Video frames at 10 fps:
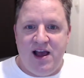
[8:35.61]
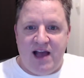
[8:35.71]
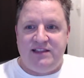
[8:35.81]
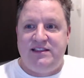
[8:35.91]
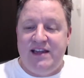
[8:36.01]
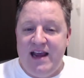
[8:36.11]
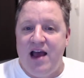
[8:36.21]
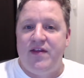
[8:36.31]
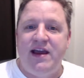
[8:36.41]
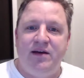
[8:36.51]
and see
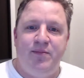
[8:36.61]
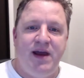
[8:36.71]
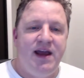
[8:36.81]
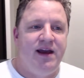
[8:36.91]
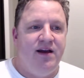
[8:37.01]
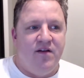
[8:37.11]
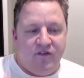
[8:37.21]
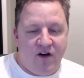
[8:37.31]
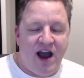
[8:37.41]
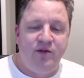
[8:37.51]
how they compare.
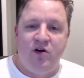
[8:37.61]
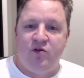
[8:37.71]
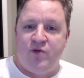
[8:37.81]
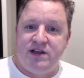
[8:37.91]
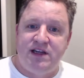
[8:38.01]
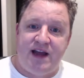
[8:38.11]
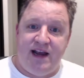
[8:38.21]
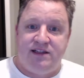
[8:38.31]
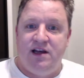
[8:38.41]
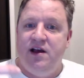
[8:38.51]
Find what
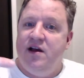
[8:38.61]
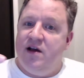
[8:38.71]
resonates.